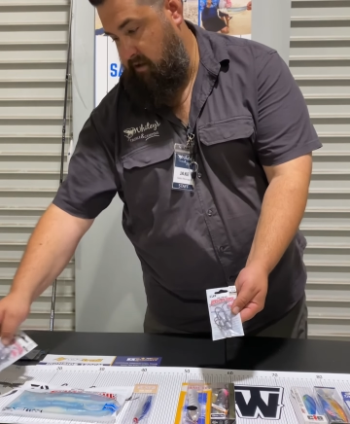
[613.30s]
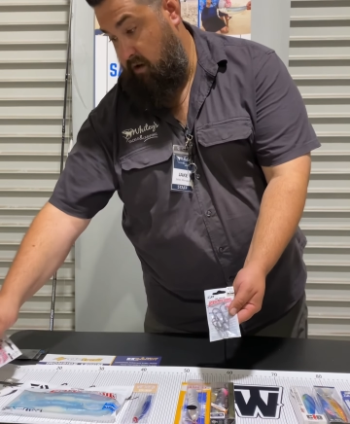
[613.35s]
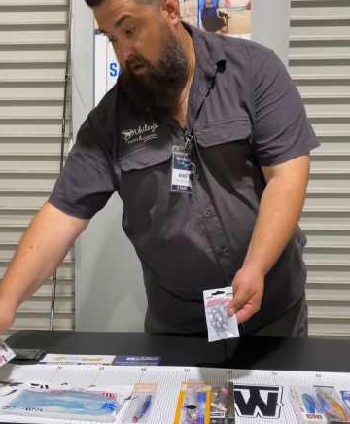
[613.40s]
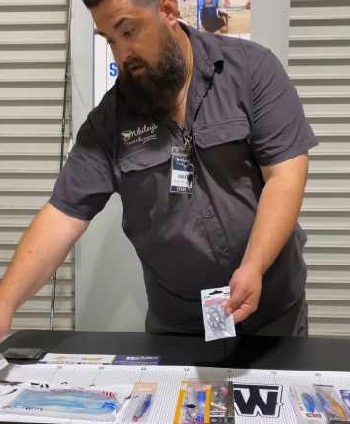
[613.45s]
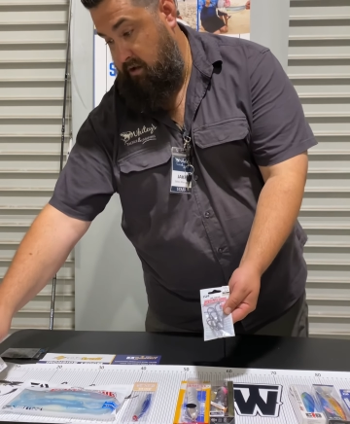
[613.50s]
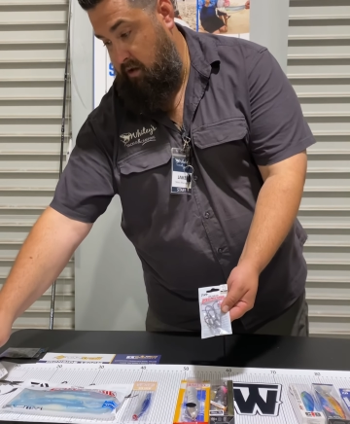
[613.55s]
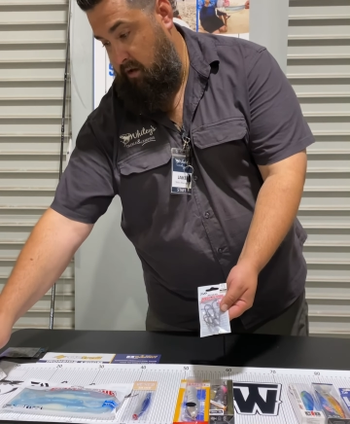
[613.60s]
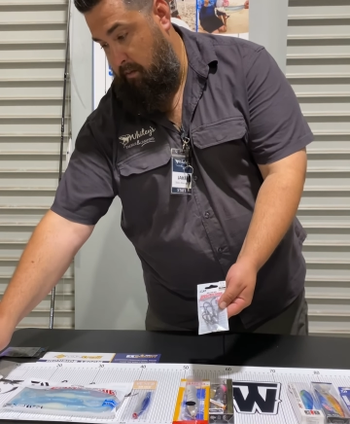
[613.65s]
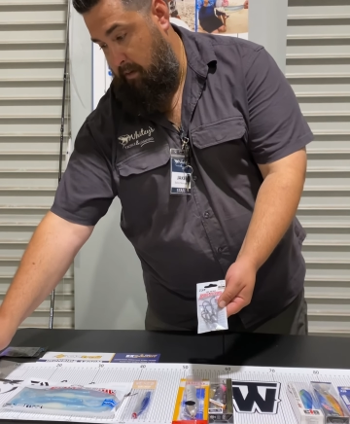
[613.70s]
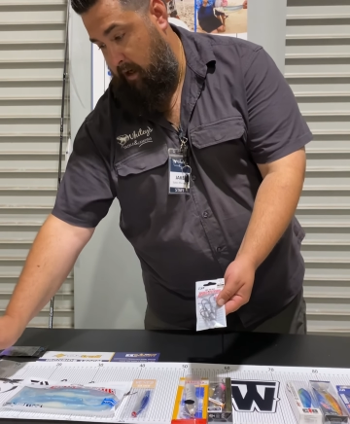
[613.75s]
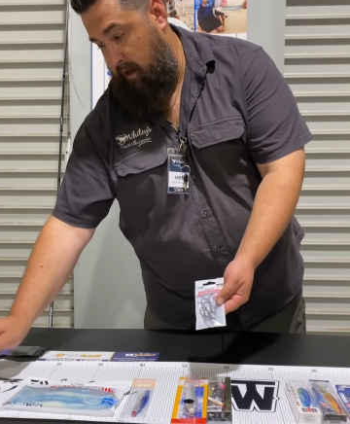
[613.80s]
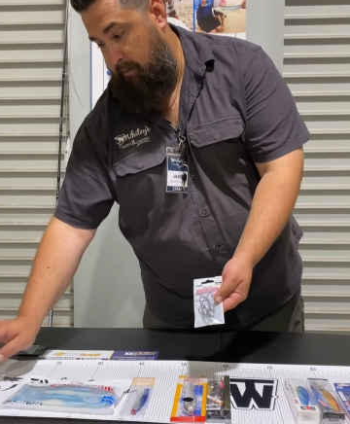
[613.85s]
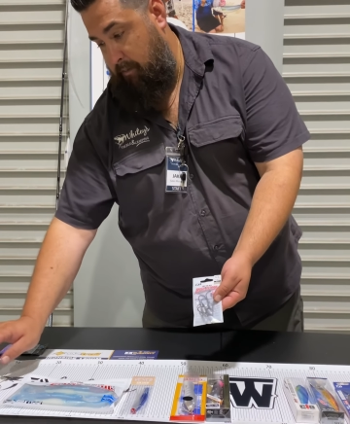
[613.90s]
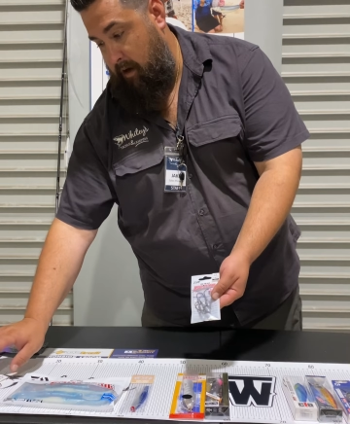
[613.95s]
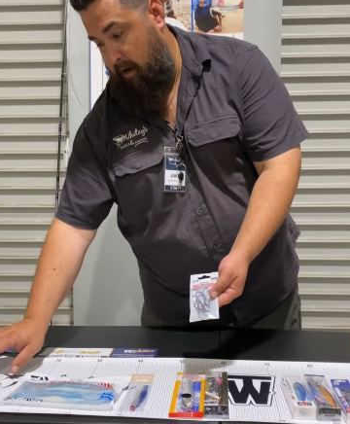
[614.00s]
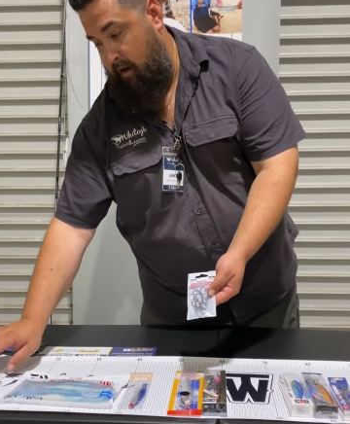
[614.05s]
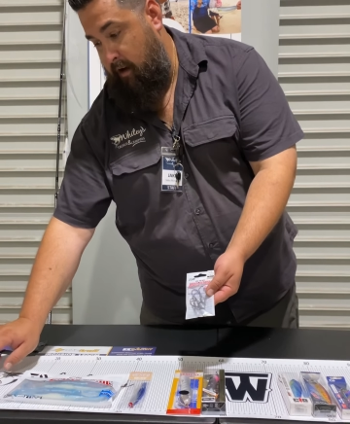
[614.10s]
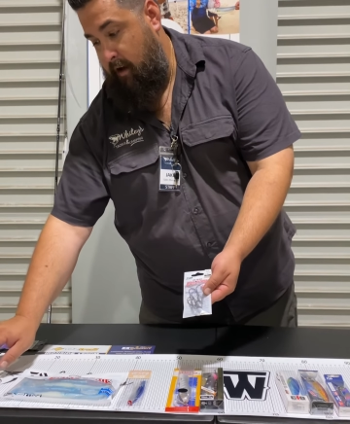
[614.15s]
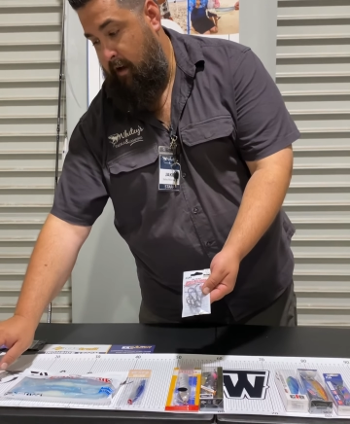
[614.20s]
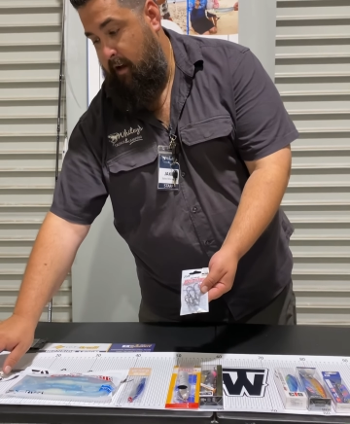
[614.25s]
not too big,
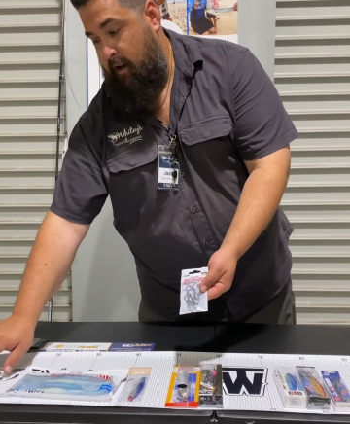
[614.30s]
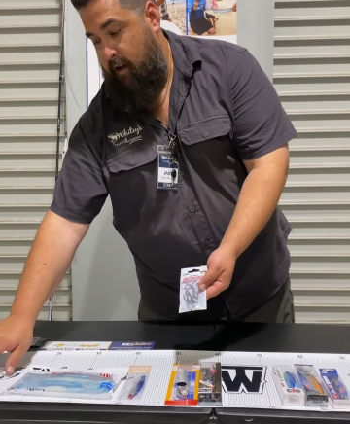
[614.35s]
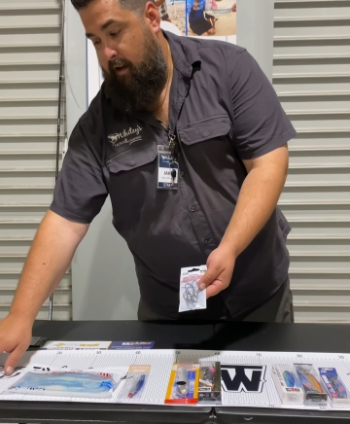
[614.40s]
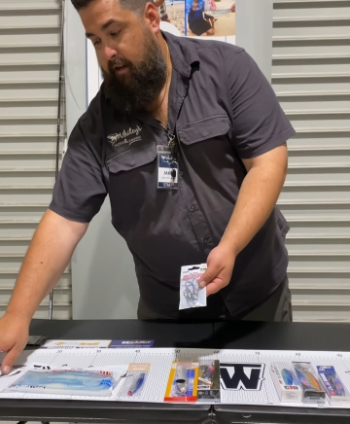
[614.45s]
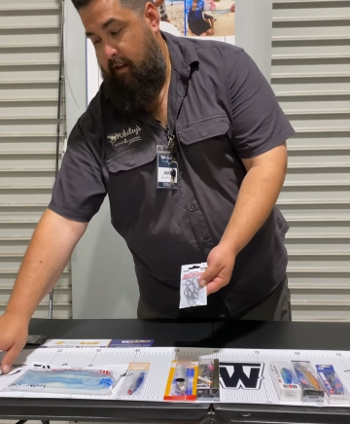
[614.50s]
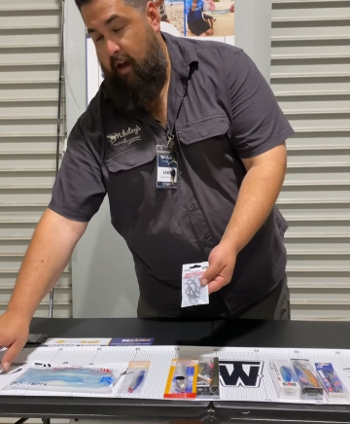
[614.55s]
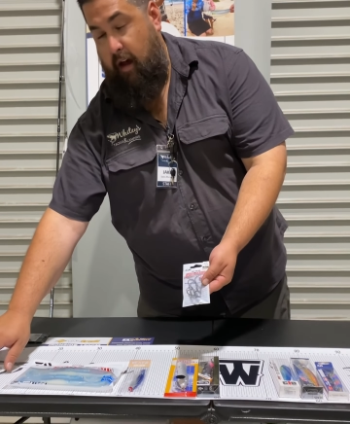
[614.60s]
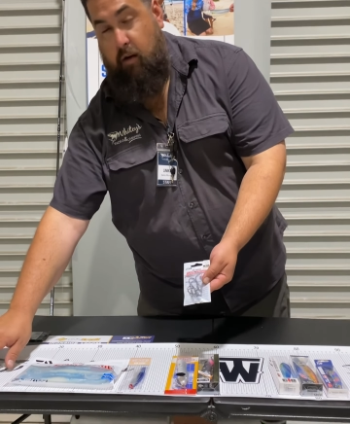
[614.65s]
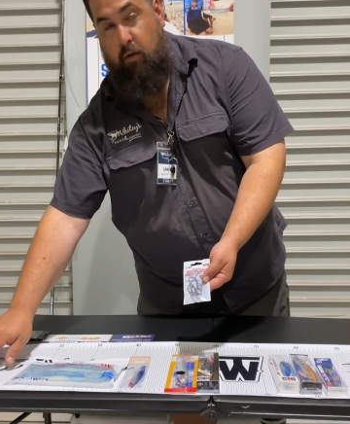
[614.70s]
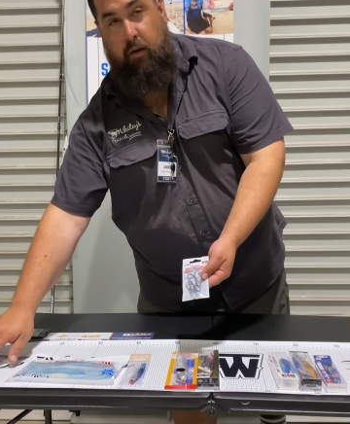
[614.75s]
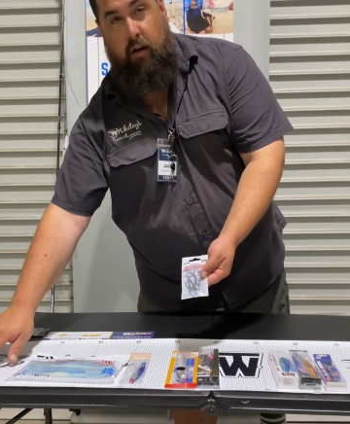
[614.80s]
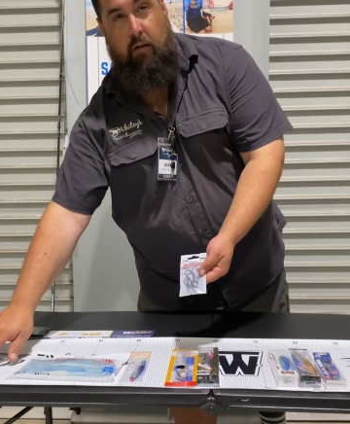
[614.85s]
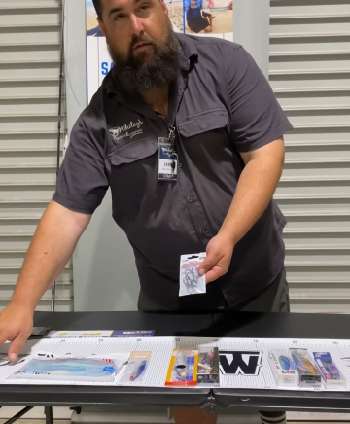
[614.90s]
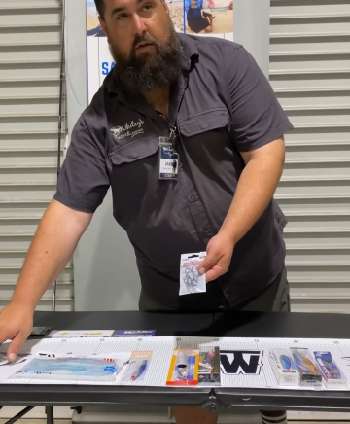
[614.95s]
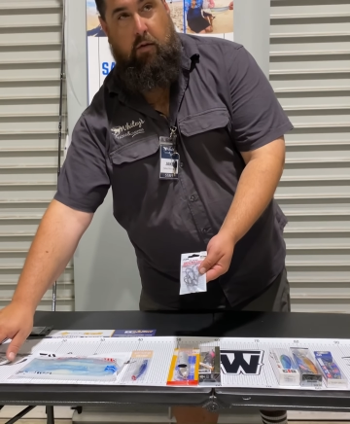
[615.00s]
but that'll give